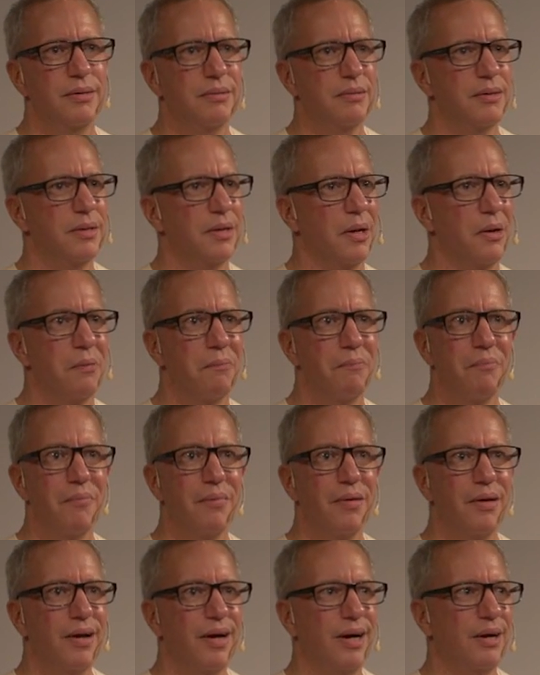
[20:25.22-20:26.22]

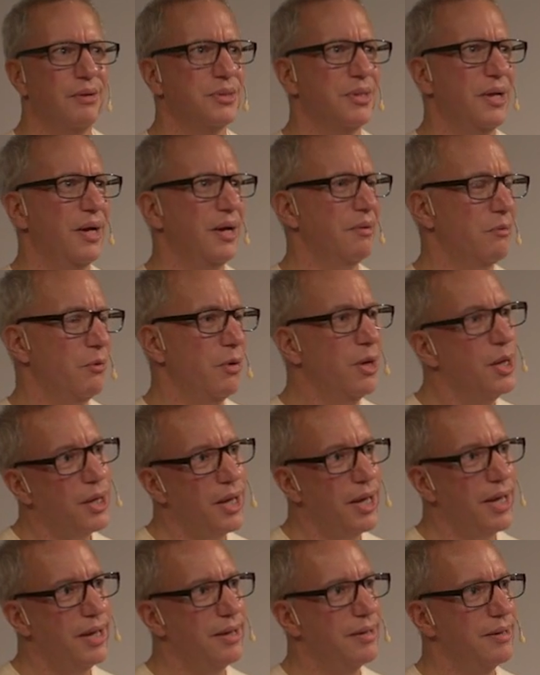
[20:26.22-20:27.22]
I was like,
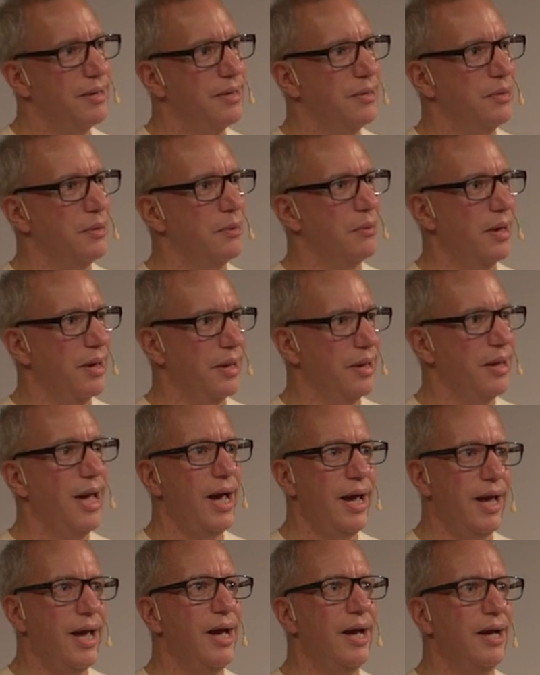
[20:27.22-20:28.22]
really? And they were like,
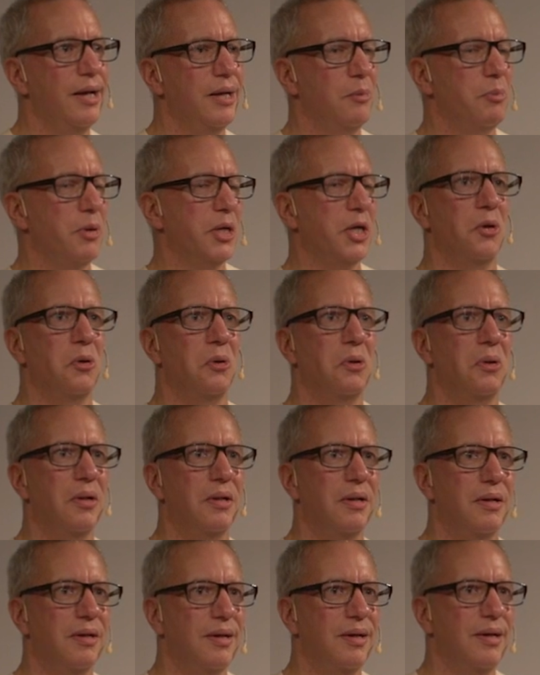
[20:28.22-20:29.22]
yeah, it'd be cool.
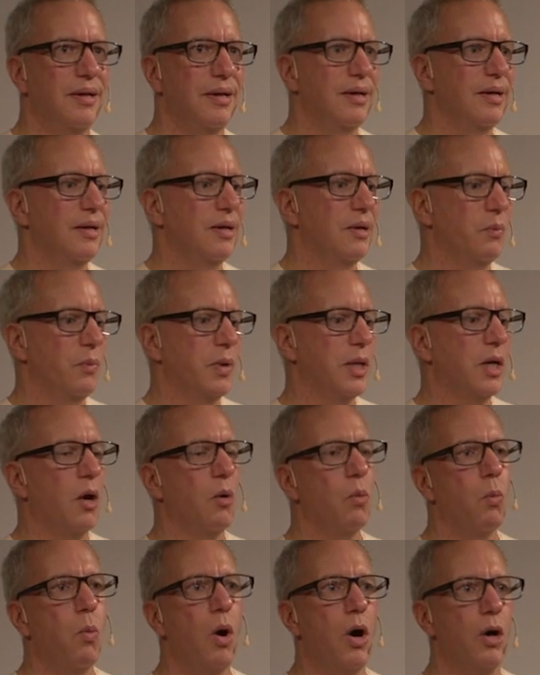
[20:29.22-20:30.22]
We
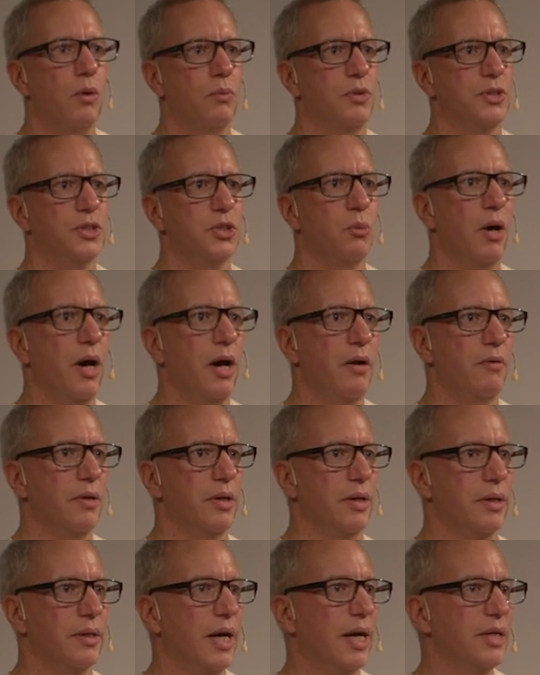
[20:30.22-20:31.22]
got one with
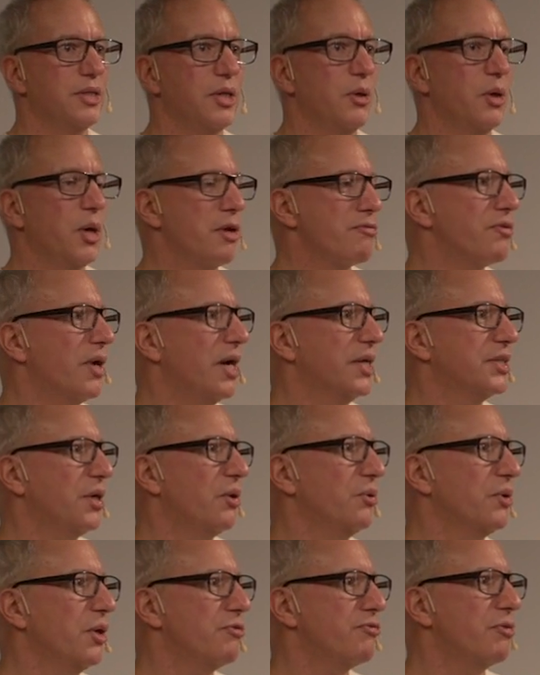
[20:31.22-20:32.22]
swearing, and I don't
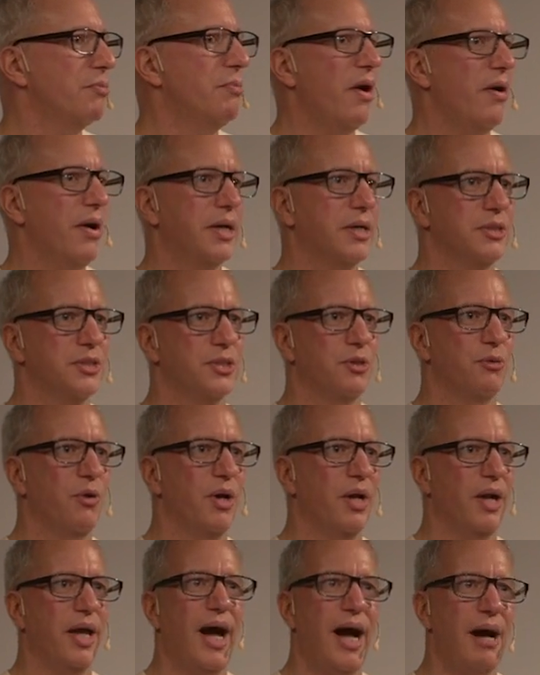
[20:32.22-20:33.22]
know if Americans are
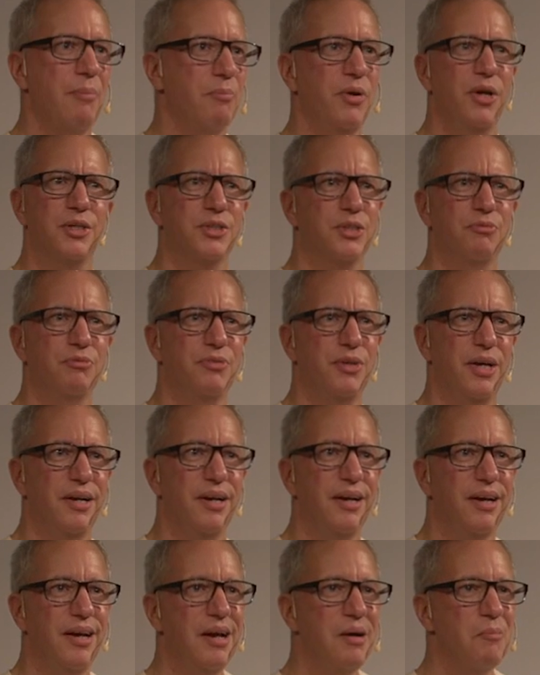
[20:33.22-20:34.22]
really happy or something,
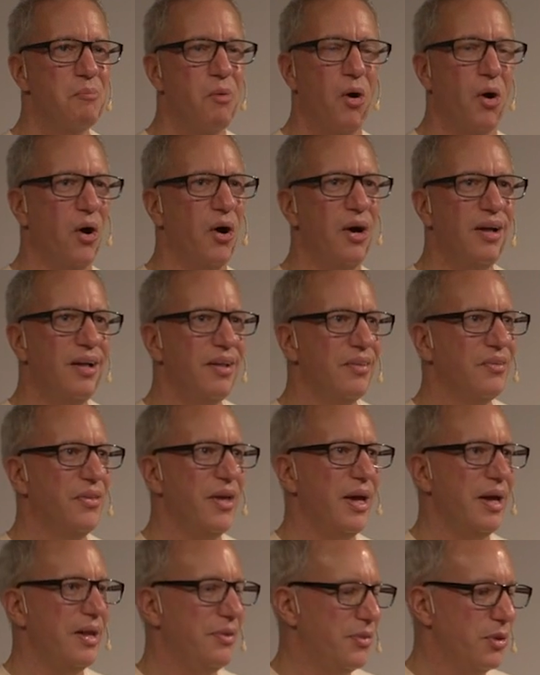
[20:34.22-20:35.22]
but
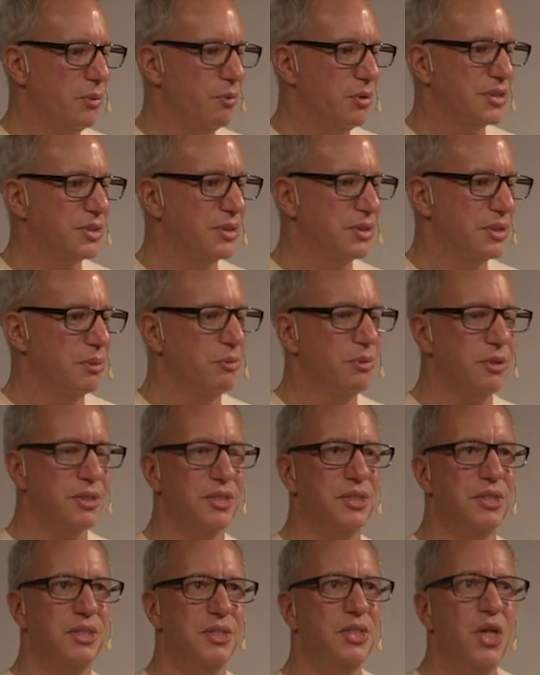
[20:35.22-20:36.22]
there
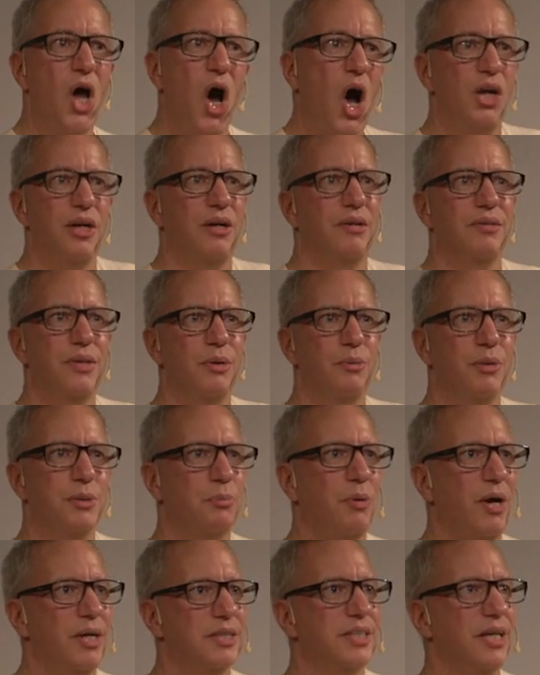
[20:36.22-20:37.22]
was none. There was
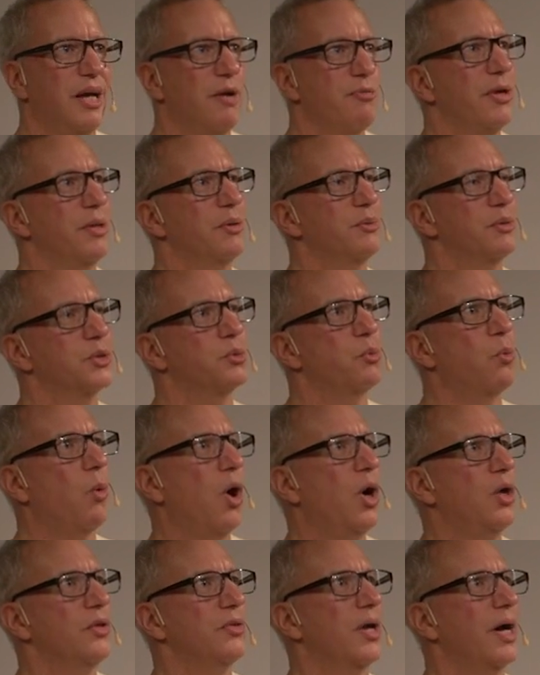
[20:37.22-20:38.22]
practically, I think there was
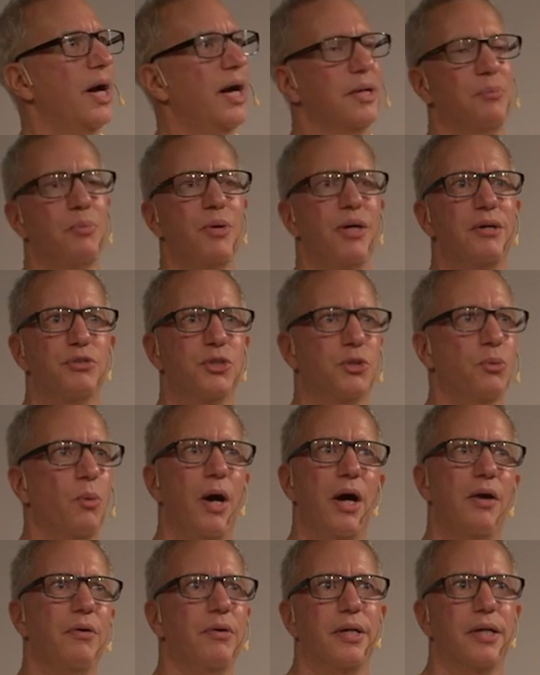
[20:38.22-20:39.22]
one that had a bit of
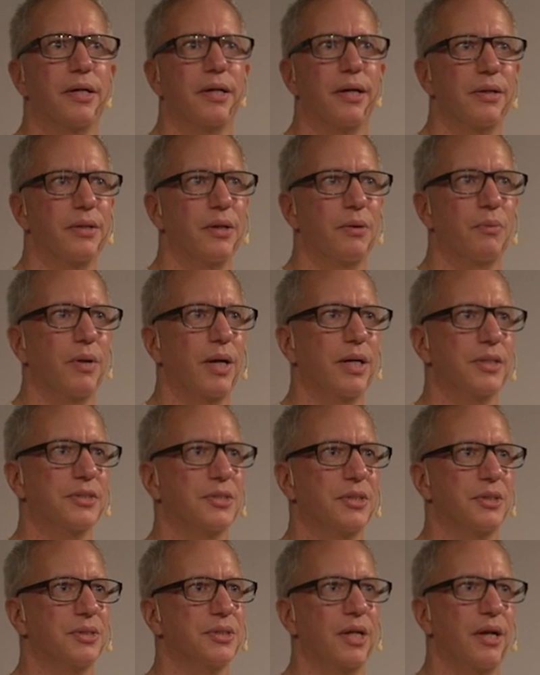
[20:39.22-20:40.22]
swearing in it that we had
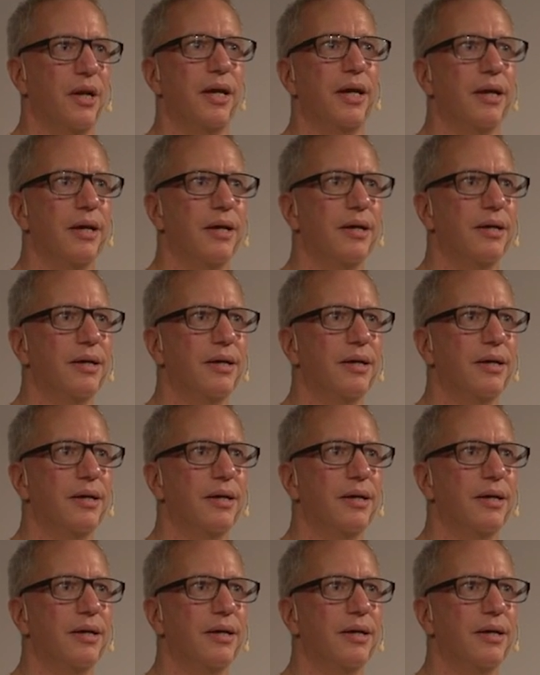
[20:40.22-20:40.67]
to delete,